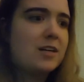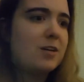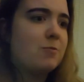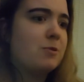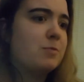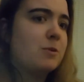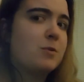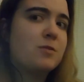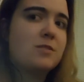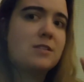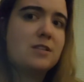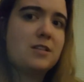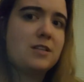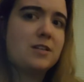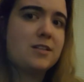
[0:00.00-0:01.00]
We both
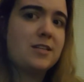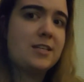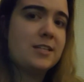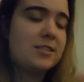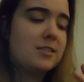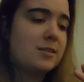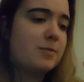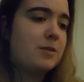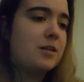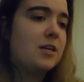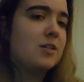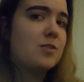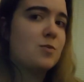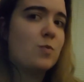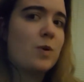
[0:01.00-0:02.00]
did the exhibit
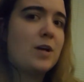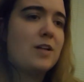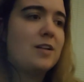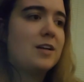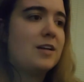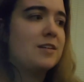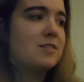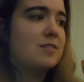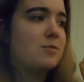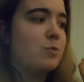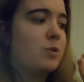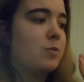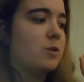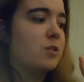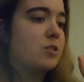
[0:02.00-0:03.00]
as well as
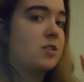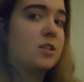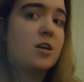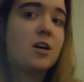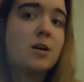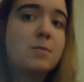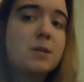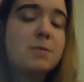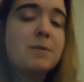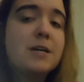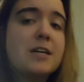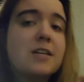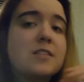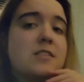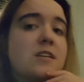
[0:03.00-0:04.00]
we watched the
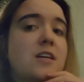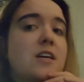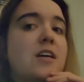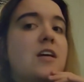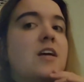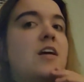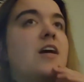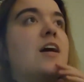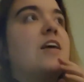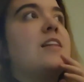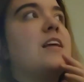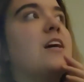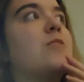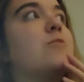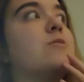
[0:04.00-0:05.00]
Omnimax, and
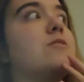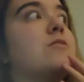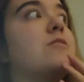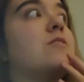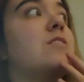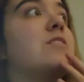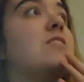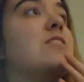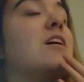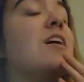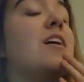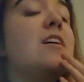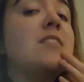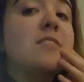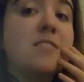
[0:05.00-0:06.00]
that was
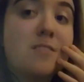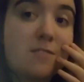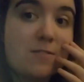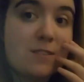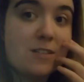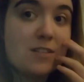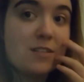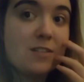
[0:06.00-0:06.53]
tons of fun.